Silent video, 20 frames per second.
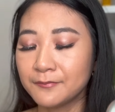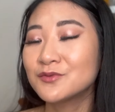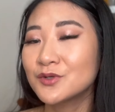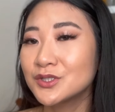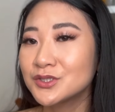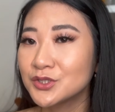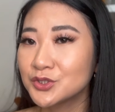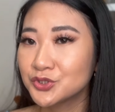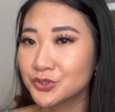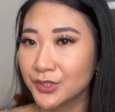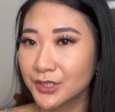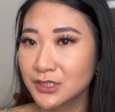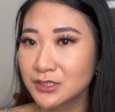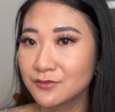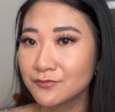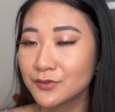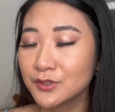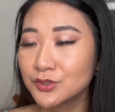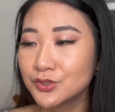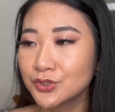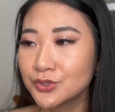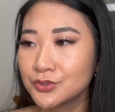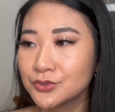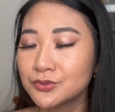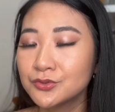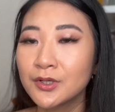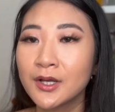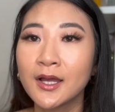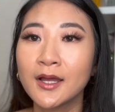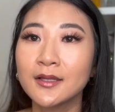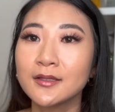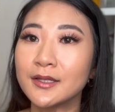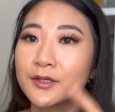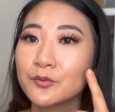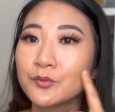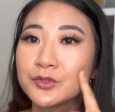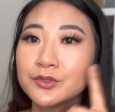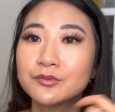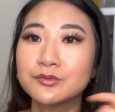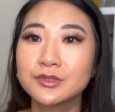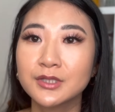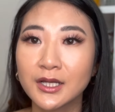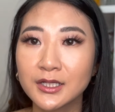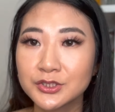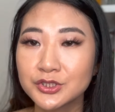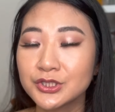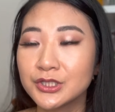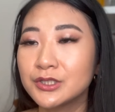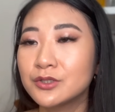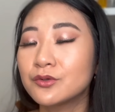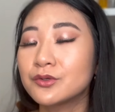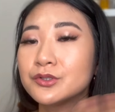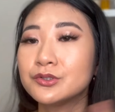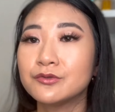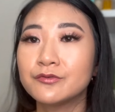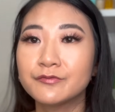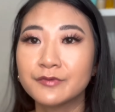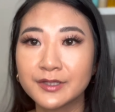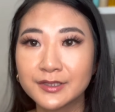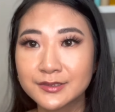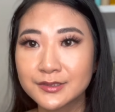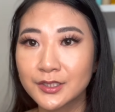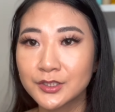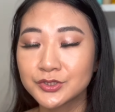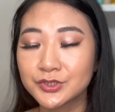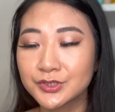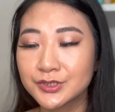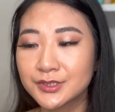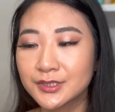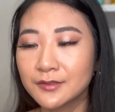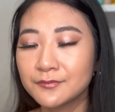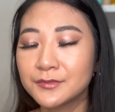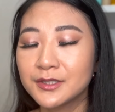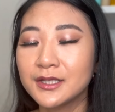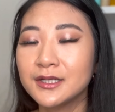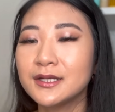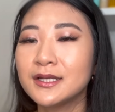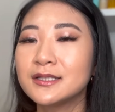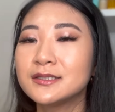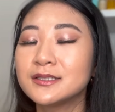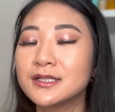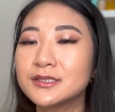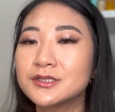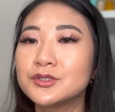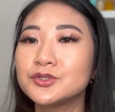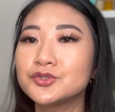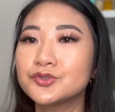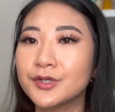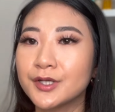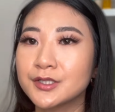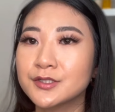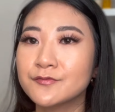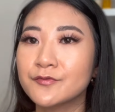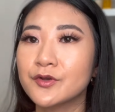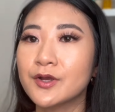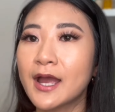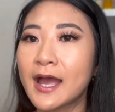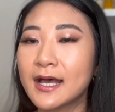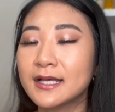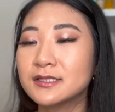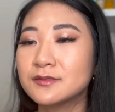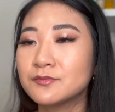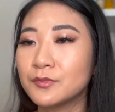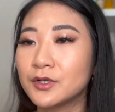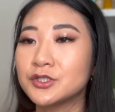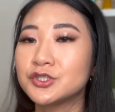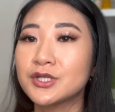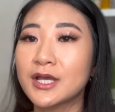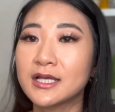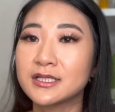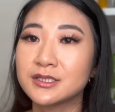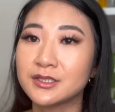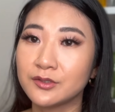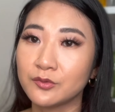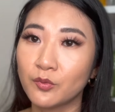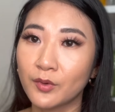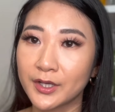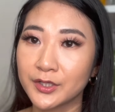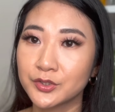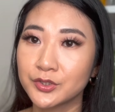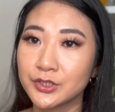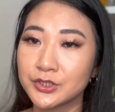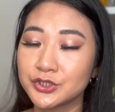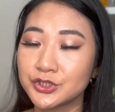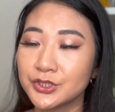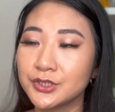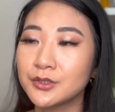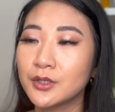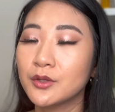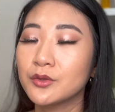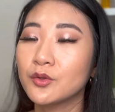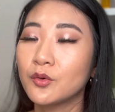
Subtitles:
As far as the transfer too, like when you touch it or your face touches something, it doesn't transfer as much as the white cushion.